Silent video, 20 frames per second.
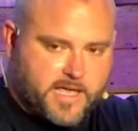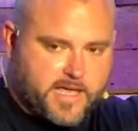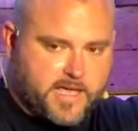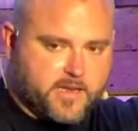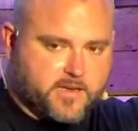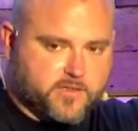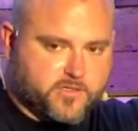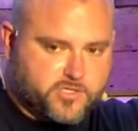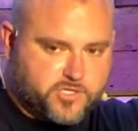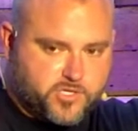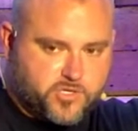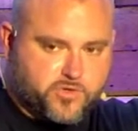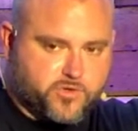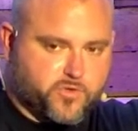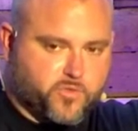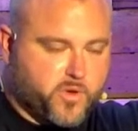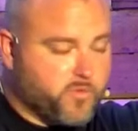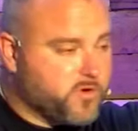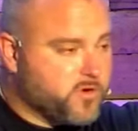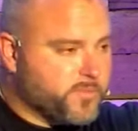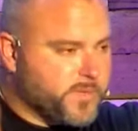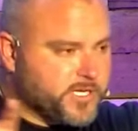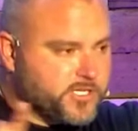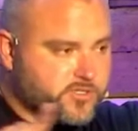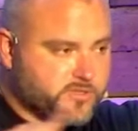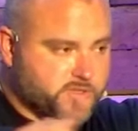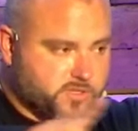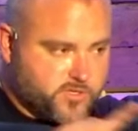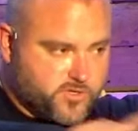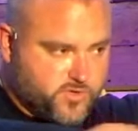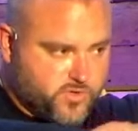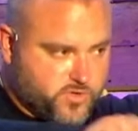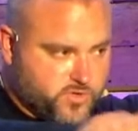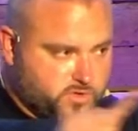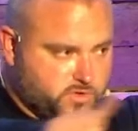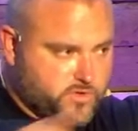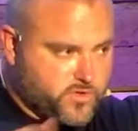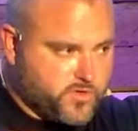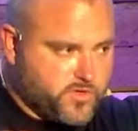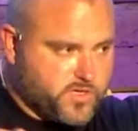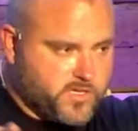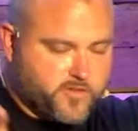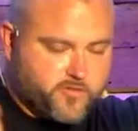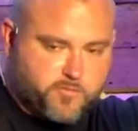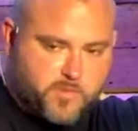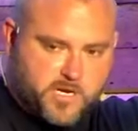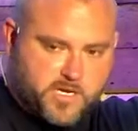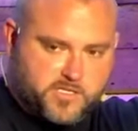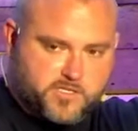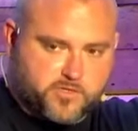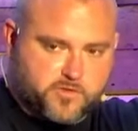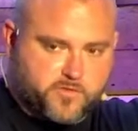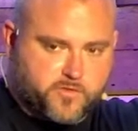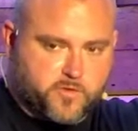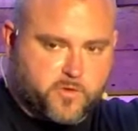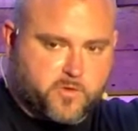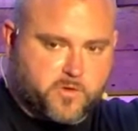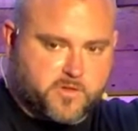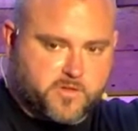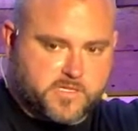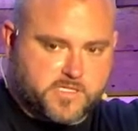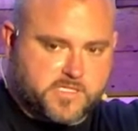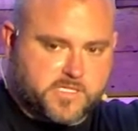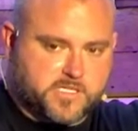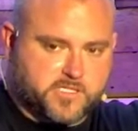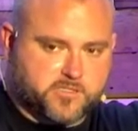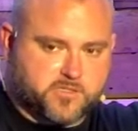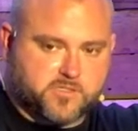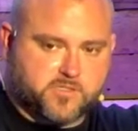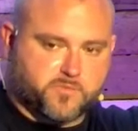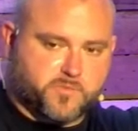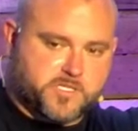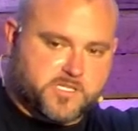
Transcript: And two, we wanted to make sure that you knew who to give money to if you want one of these t-shirts.